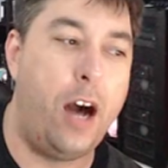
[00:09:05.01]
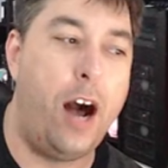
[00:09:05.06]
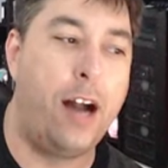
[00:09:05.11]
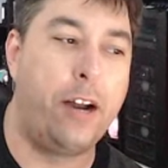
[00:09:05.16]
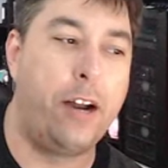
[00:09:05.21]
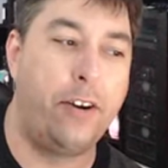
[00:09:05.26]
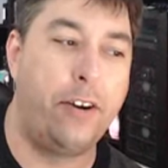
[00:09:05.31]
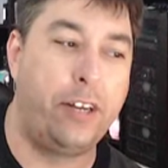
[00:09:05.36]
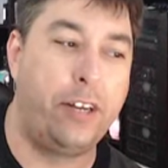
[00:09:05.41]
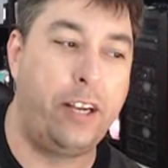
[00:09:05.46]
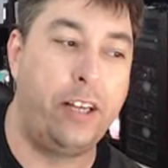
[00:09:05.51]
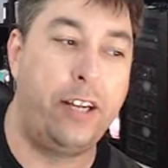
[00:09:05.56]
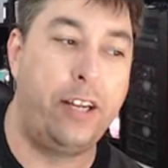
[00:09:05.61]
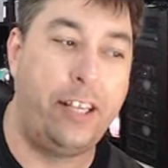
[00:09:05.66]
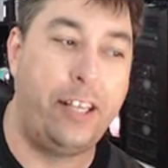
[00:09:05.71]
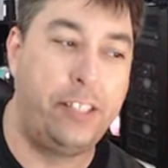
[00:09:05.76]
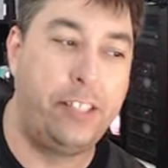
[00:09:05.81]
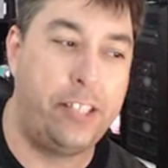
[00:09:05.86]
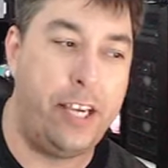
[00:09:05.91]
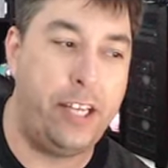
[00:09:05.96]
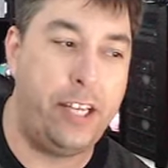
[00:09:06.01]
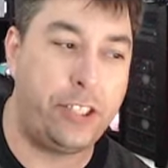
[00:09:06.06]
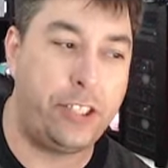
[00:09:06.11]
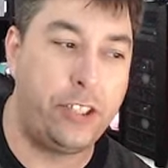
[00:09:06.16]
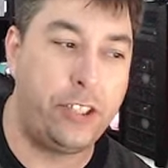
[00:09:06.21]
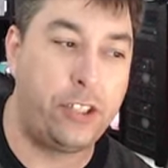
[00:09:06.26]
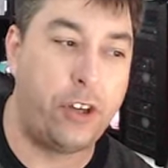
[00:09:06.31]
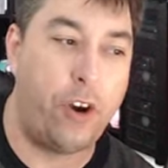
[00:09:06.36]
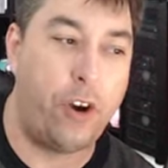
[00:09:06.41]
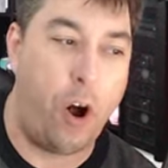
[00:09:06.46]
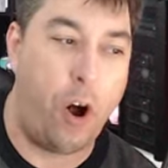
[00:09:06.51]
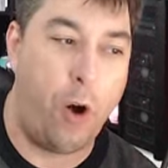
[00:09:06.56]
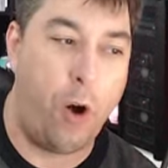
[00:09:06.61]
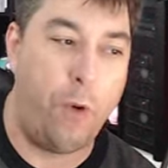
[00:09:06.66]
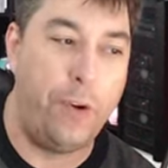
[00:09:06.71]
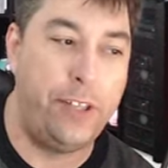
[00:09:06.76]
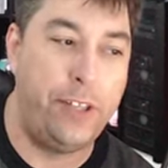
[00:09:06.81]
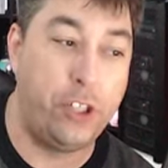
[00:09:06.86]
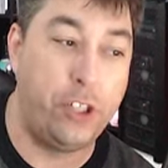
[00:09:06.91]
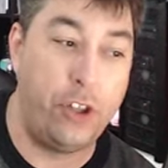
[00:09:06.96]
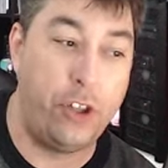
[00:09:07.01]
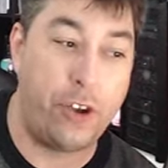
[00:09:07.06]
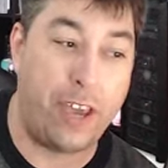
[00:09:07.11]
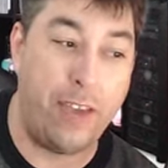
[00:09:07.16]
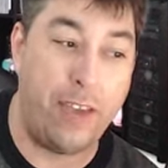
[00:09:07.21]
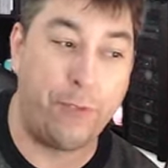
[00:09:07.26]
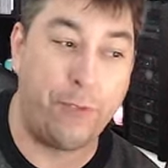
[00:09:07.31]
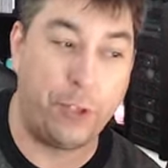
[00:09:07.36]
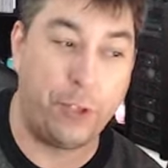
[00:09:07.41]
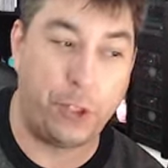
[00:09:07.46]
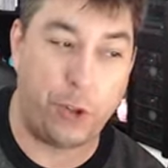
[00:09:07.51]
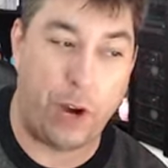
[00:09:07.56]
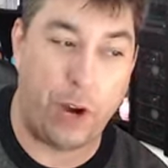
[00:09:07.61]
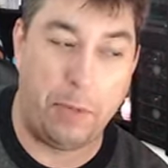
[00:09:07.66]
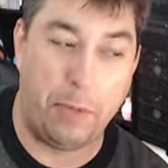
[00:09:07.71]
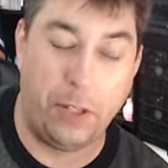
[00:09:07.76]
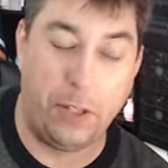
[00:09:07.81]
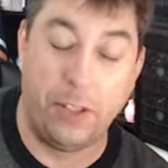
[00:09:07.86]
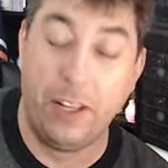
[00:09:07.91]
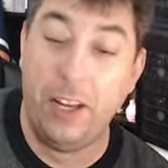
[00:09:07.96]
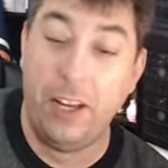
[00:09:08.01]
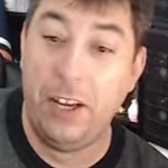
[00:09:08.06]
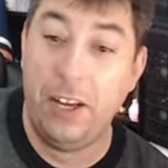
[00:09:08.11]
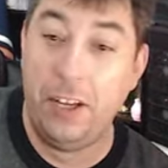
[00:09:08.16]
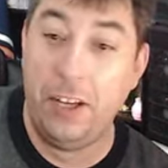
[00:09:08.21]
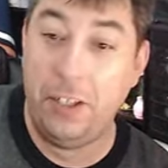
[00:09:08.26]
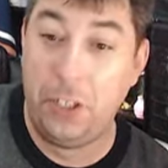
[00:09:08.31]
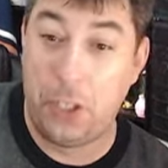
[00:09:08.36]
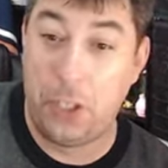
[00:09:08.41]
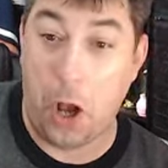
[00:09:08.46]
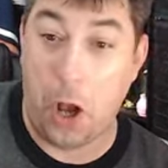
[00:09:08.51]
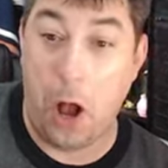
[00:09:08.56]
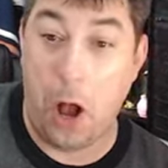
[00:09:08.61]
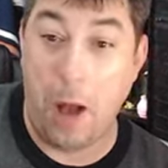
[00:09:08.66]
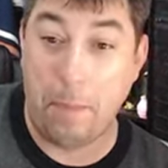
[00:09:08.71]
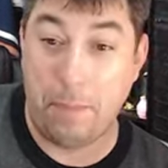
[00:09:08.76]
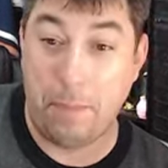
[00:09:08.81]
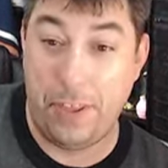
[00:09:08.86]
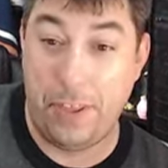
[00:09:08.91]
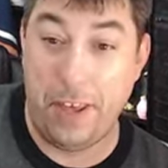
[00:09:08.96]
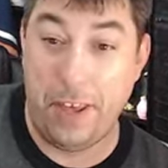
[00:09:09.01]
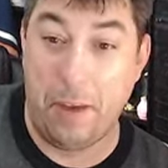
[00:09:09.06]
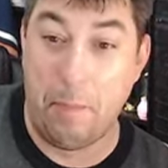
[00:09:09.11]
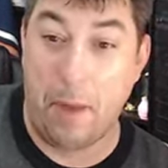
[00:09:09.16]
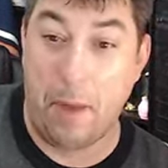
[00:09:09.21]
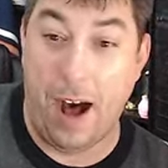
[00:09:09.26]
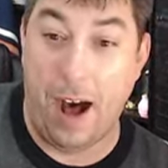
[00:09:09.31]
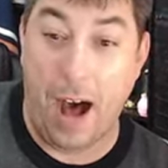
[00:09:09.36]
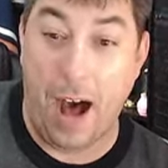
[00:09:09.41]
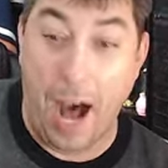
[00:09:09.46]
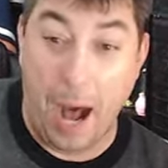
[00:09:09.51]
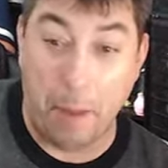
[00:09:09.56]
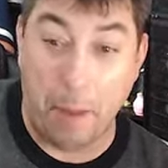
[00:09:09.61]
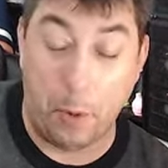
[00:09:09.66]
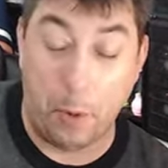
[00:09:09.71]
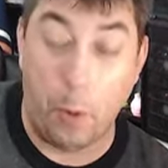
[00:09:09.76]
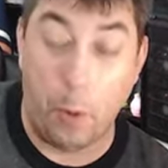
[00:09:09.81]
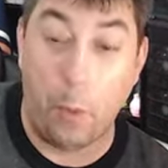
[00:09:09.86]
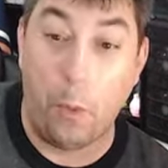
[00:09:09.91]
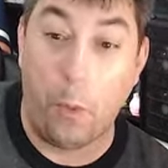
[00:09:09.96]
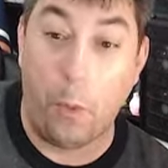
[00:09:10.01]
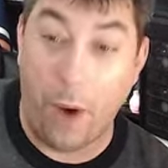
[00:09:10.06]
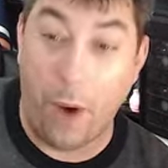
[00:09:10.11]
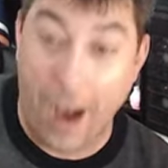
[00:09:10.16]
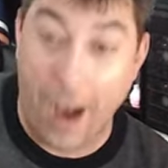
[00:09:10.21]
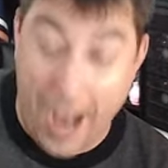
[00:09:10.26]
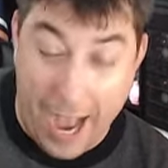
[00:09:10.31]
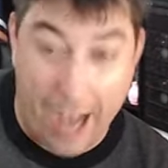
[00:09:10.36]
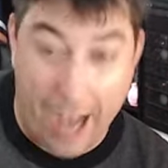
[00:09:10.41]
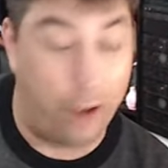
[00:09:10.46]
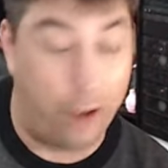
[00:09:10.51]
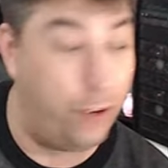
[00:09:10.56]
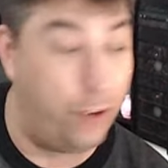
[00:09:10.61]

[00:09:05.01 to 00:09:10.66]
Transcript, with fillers: organizations are always looking for trouble. Chop them up. Wow.